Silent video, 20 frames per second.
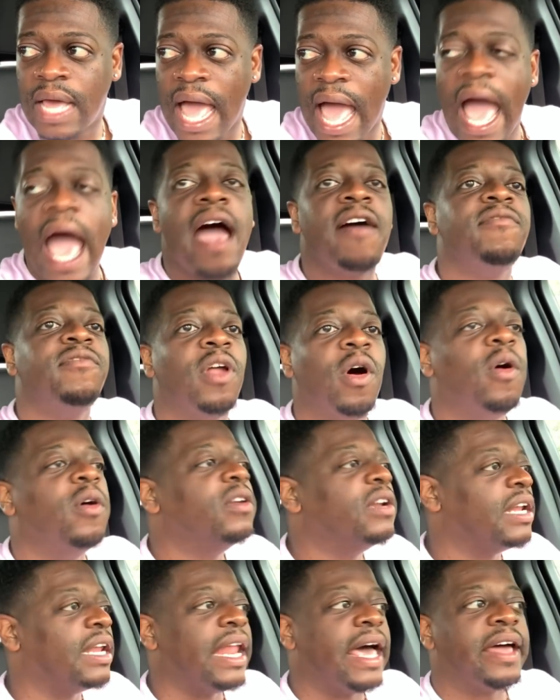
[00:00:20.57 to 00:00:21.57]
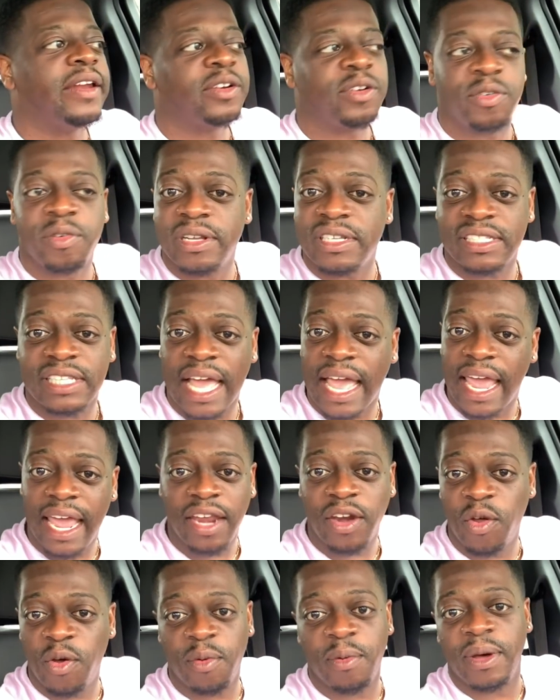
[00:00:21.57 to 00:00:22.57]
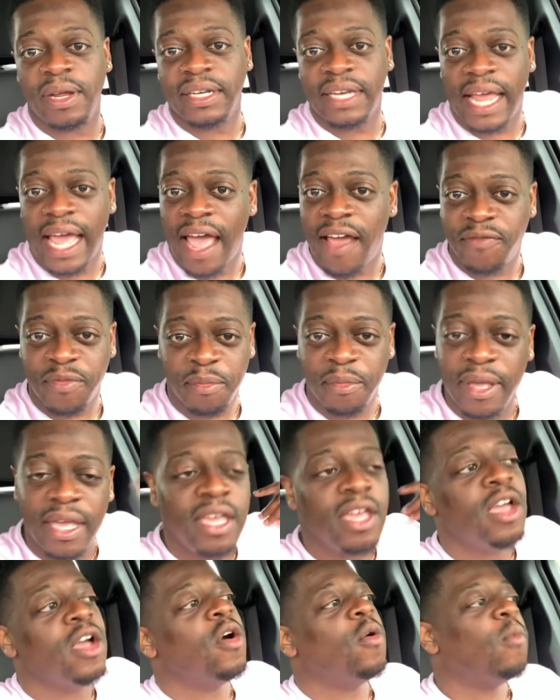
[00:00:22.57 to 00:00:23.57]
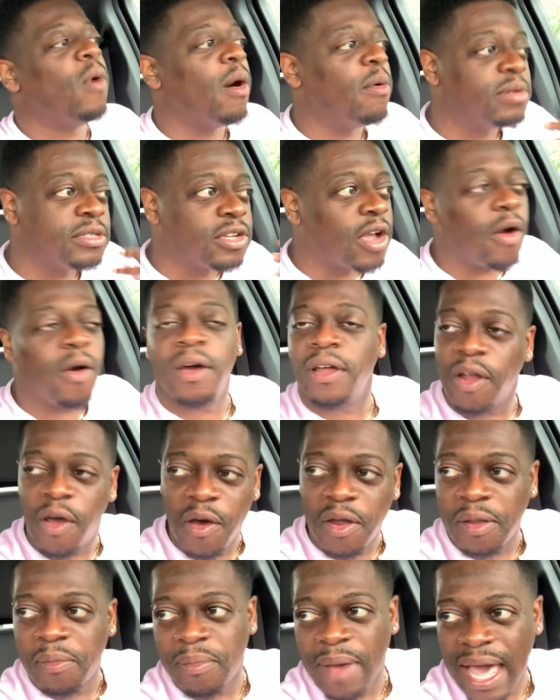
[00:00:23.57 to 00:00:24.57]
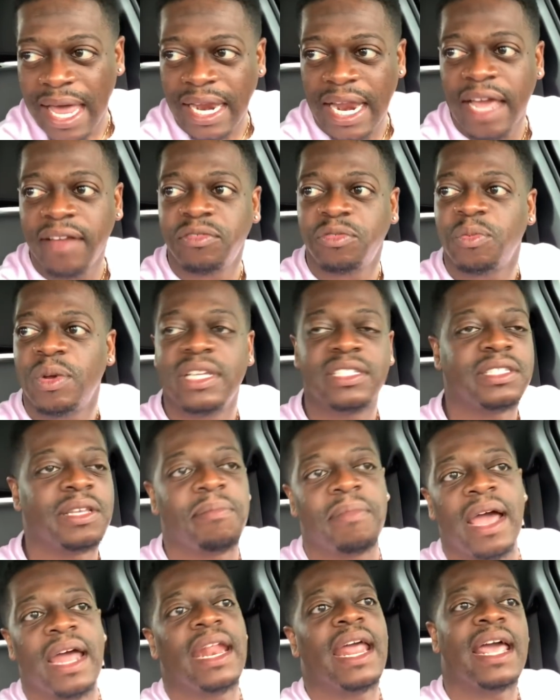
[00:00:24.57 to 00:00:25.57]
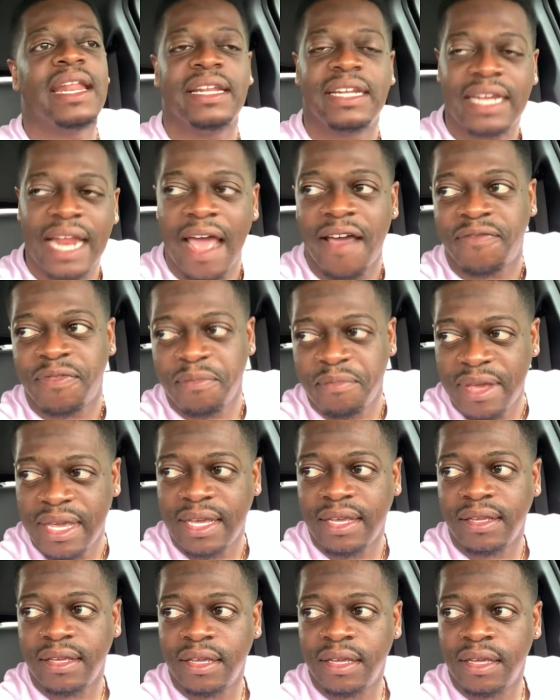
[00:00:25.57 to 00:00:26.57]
I've known a lot of Chris. I ain't no one died for me. What was going on in my life when somebody had to die for me?